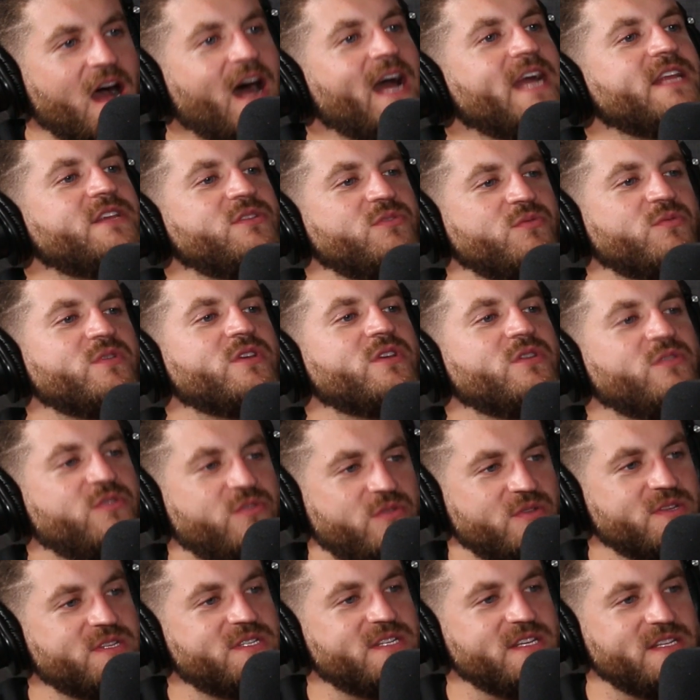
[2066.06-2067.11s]
I do what you
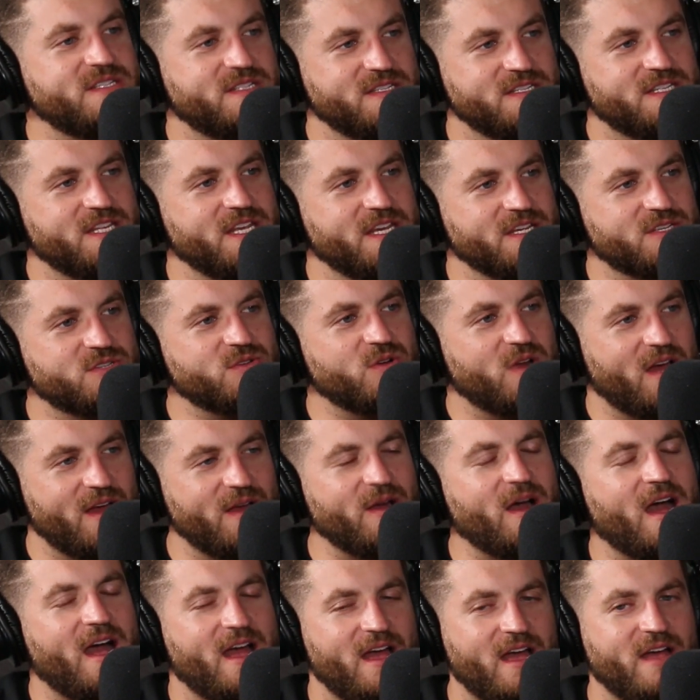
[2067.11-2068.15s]
do, the seasons thing.
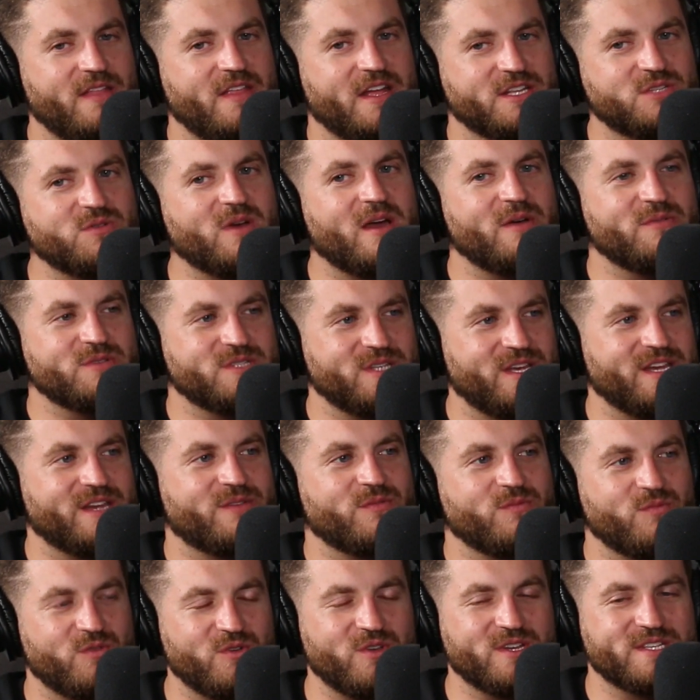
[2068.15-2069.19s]
So I that's why I was like
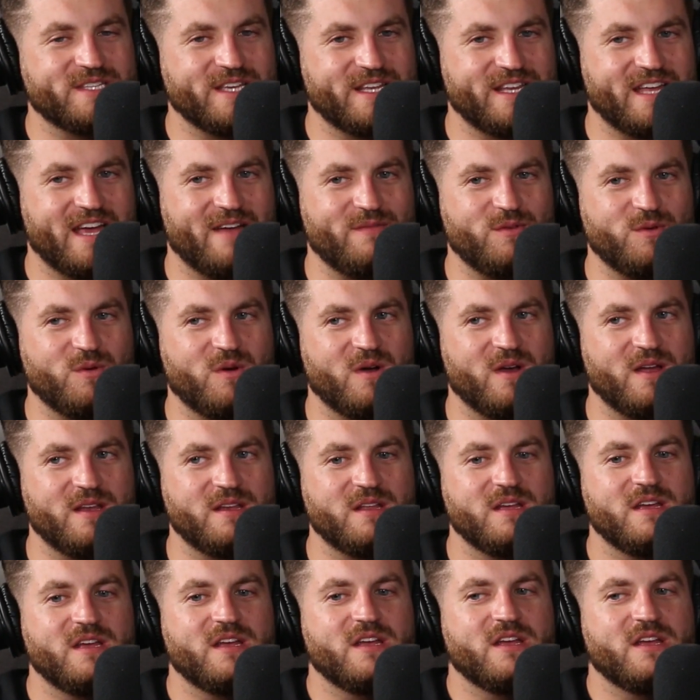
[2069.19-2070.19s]
really excited to have you on.